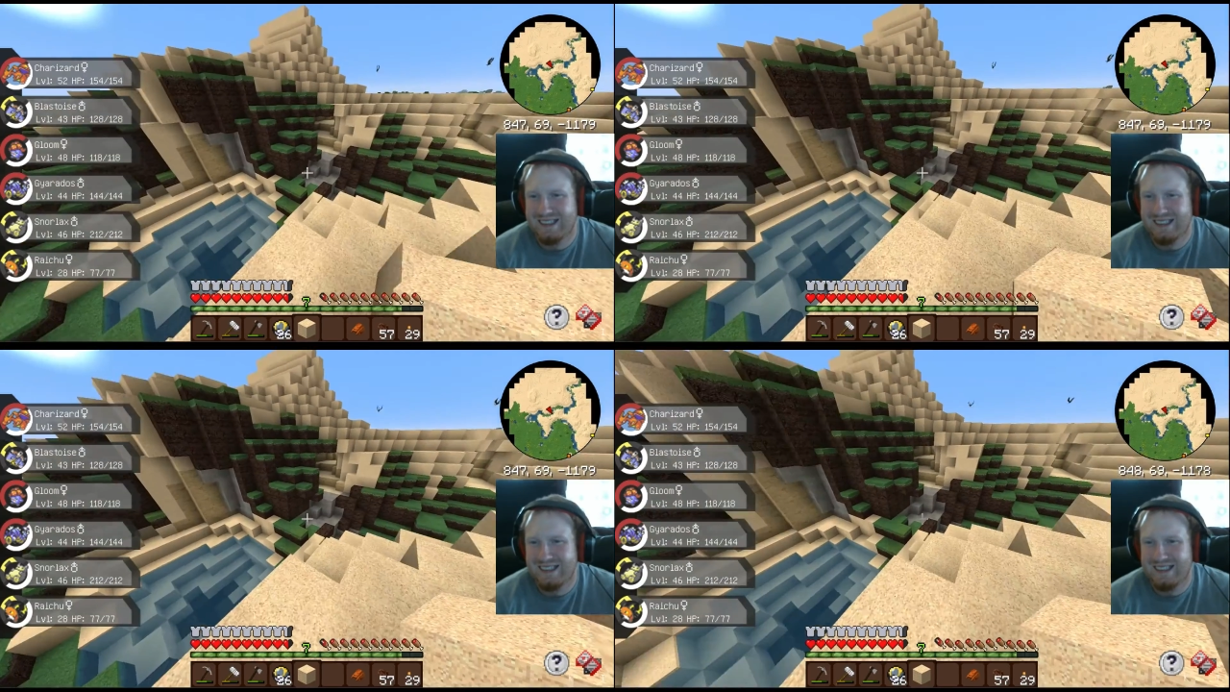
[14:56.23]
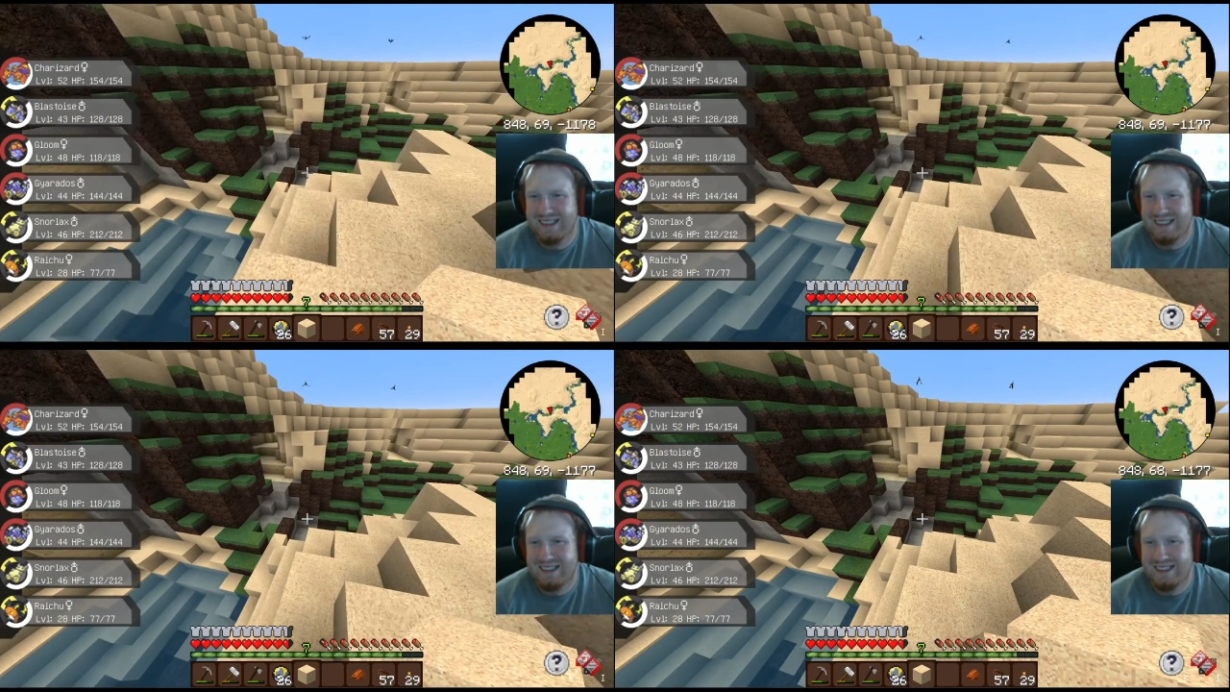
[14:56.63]

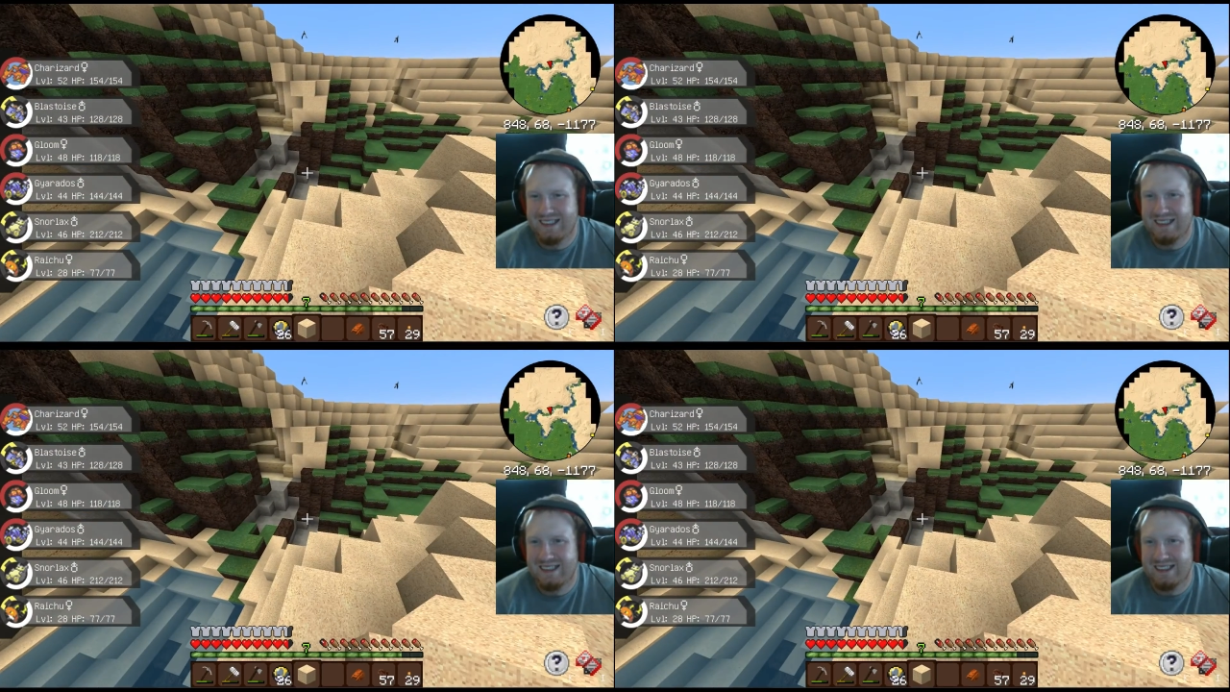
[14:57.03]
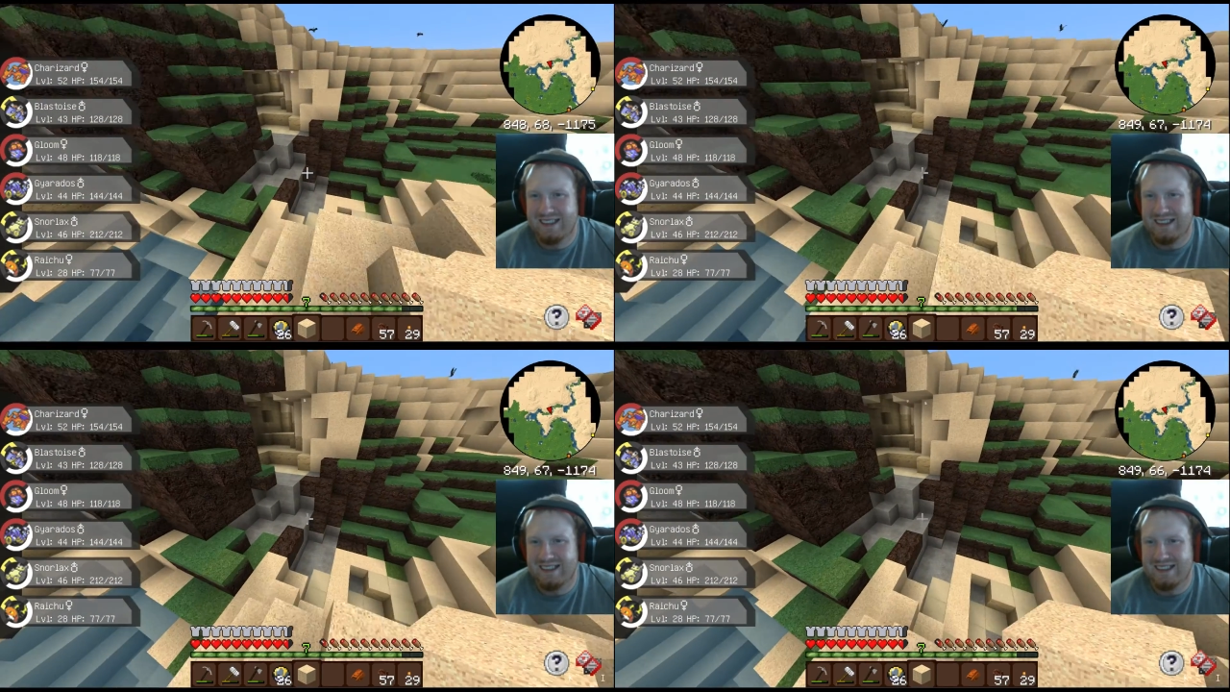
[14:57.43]

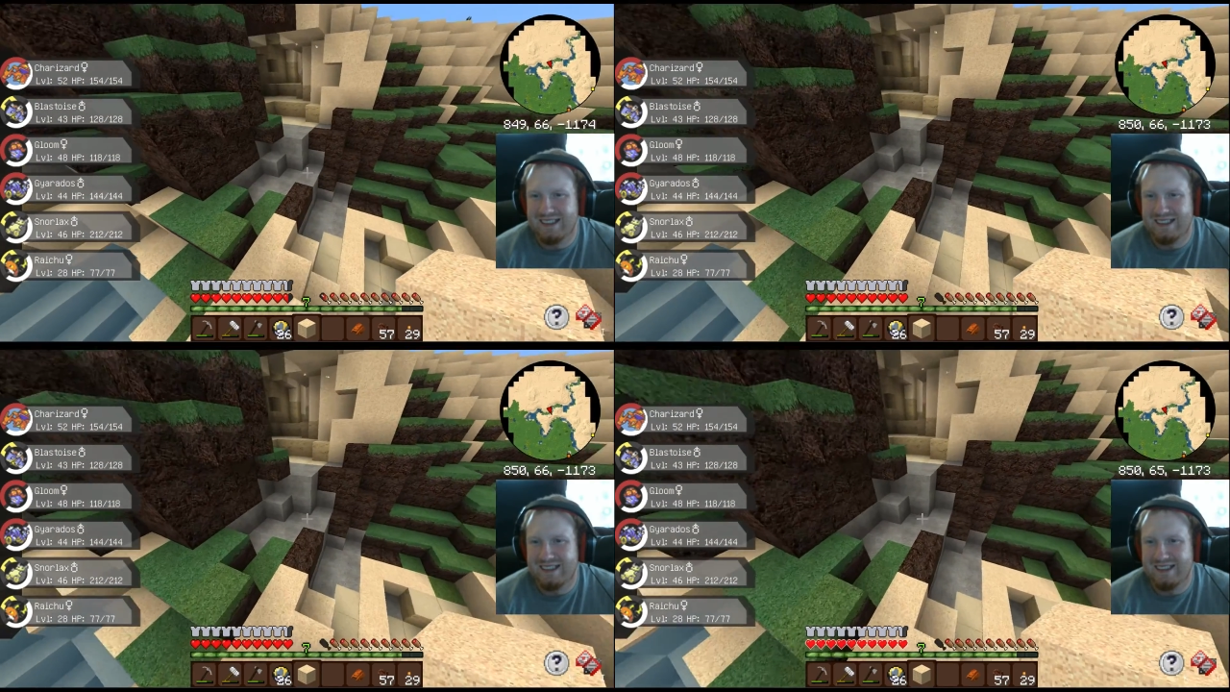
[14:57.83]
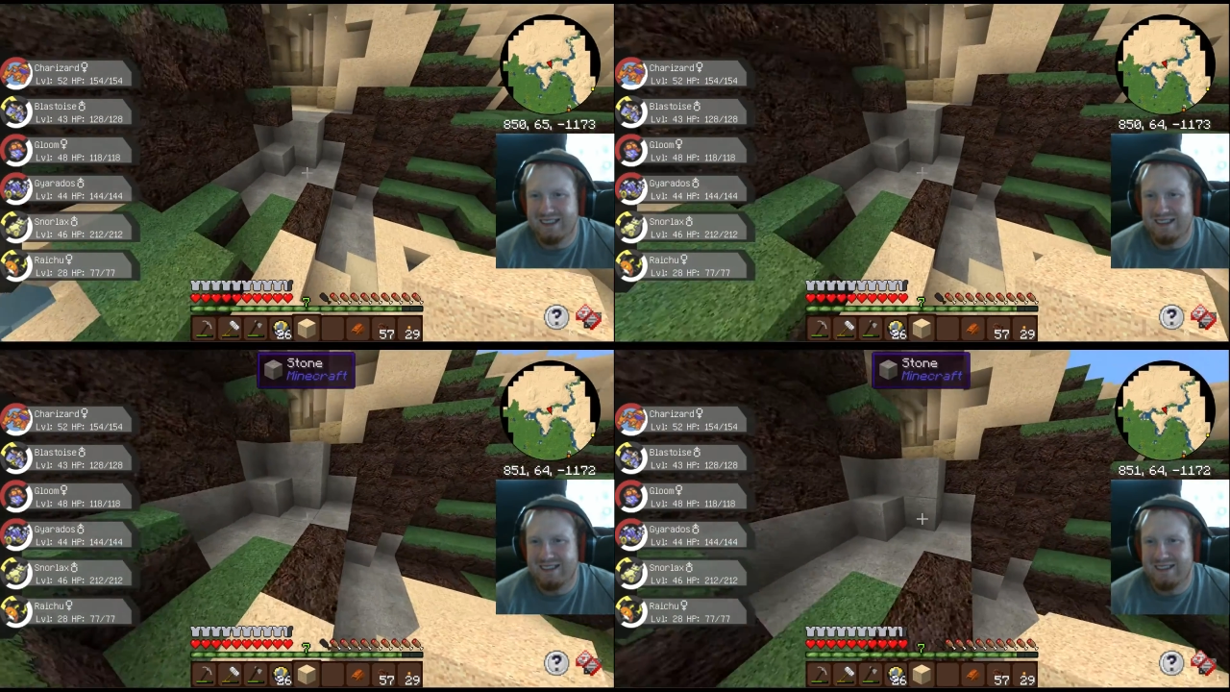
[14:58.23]

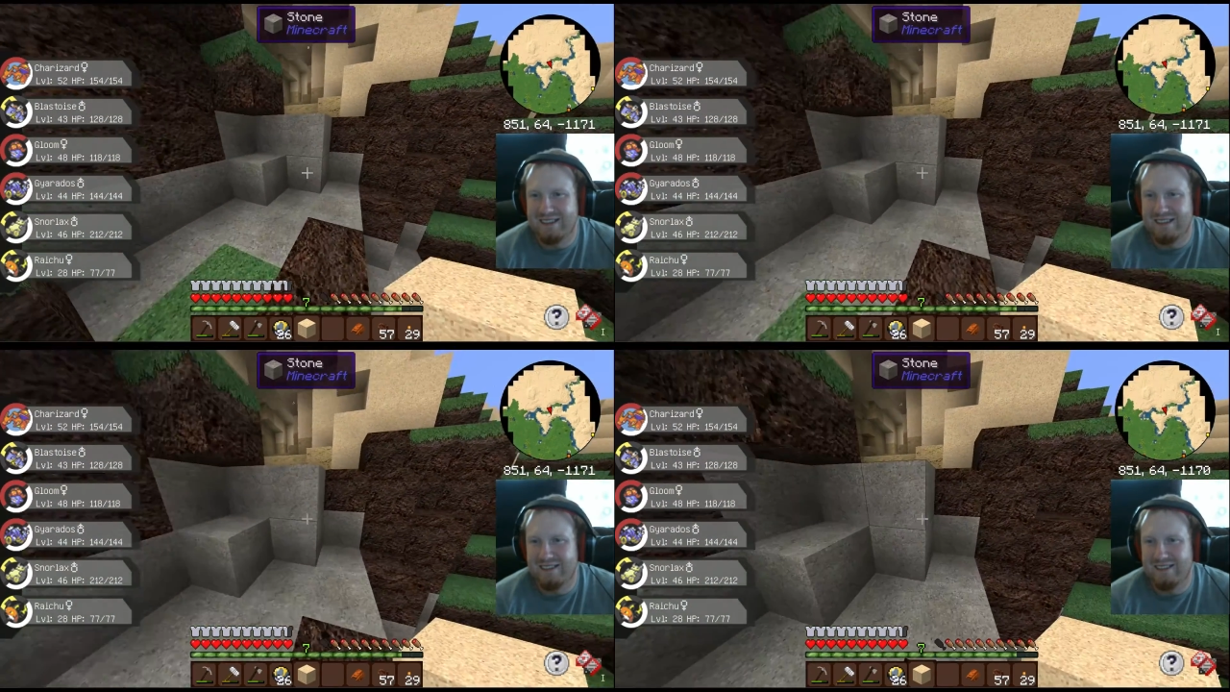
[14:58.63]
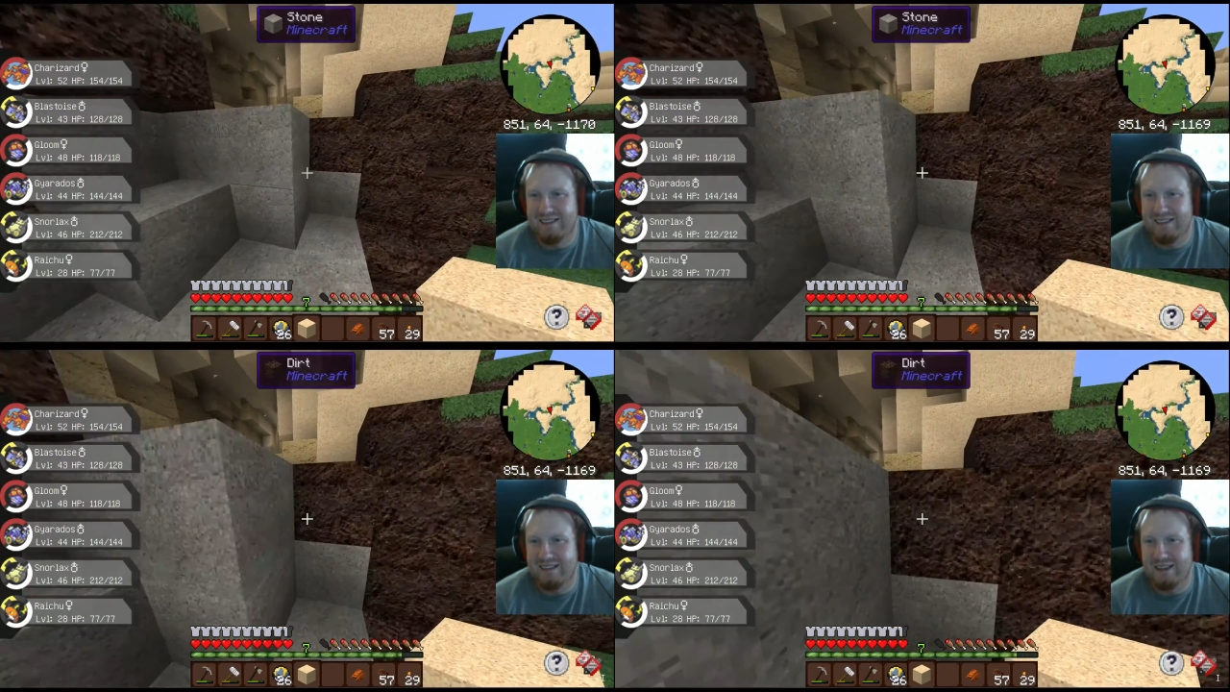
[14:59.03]

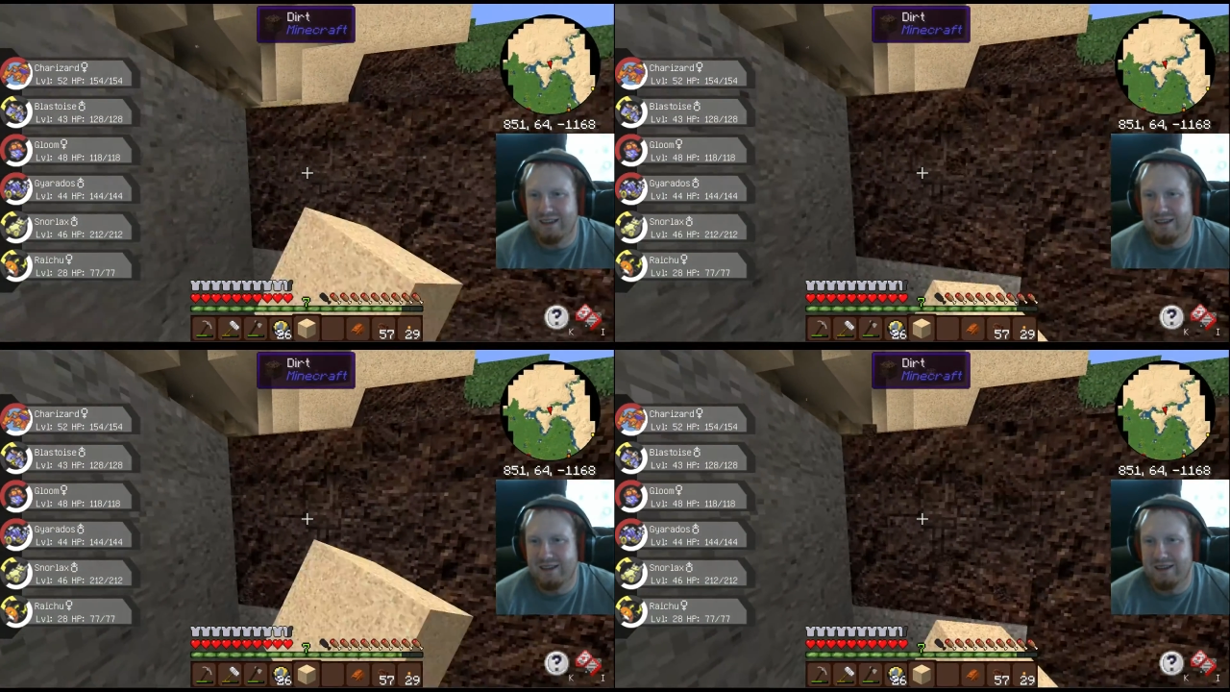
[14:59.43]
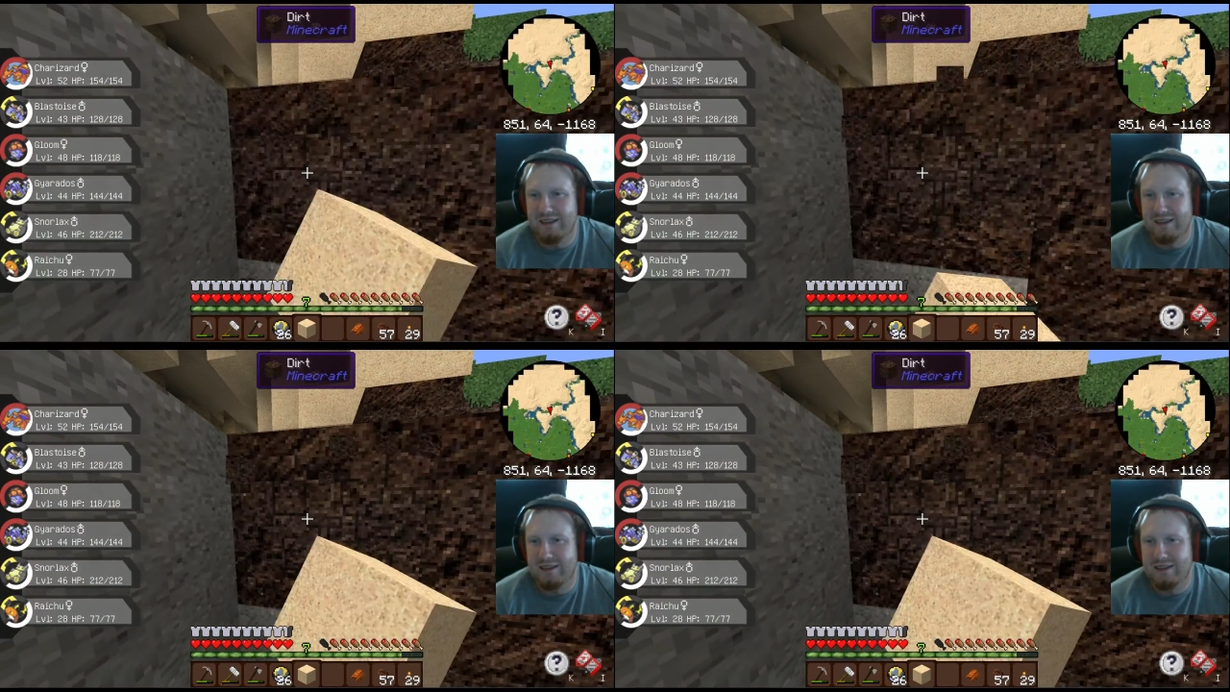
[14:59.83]
Nobody speaks.